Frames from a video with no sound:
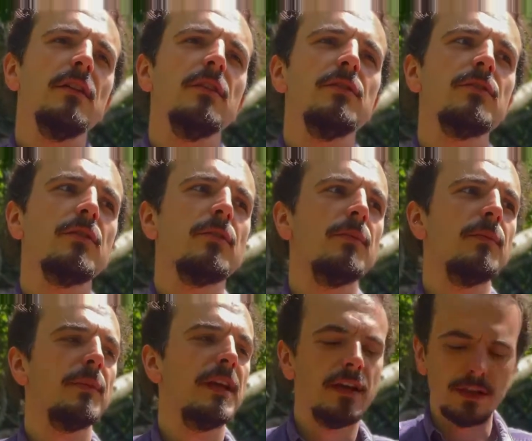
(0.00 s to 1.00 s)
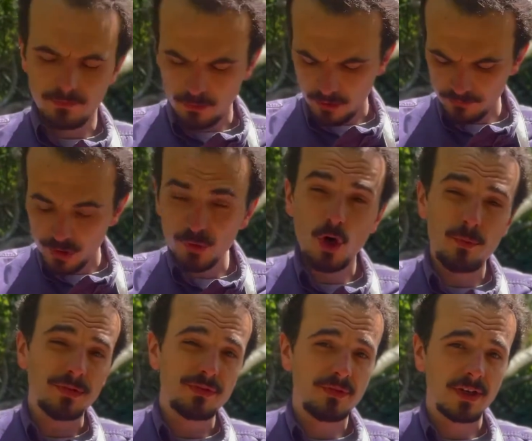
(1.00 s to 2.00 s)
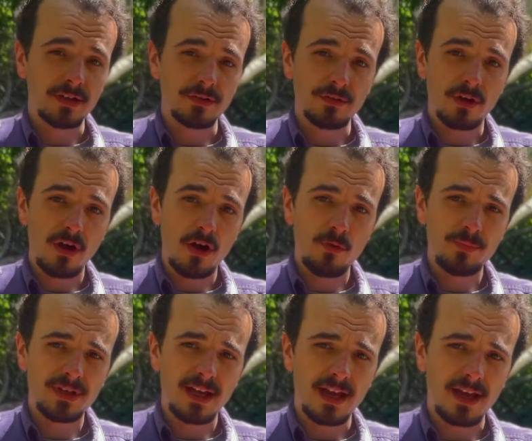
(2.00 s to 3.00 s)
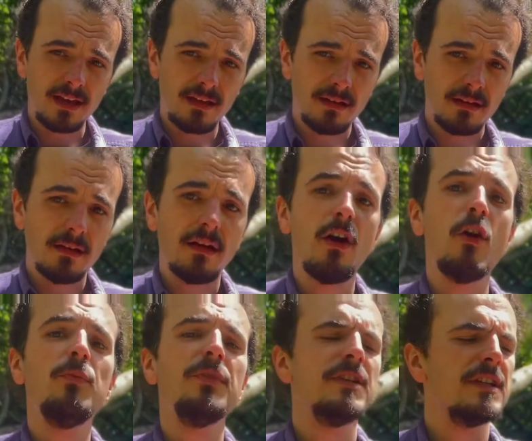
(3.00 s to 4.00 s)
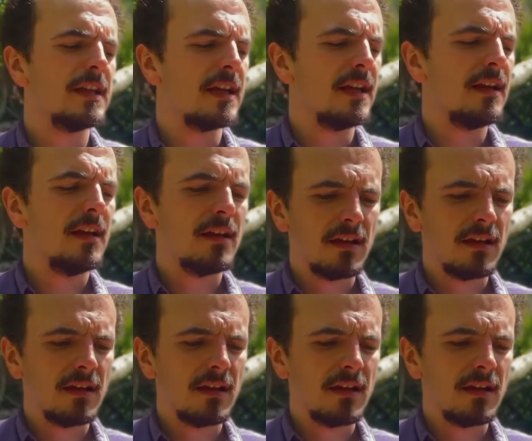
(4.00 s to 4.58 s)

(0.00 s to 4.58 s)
So here you've got 2 open strings. You've got open A, open D,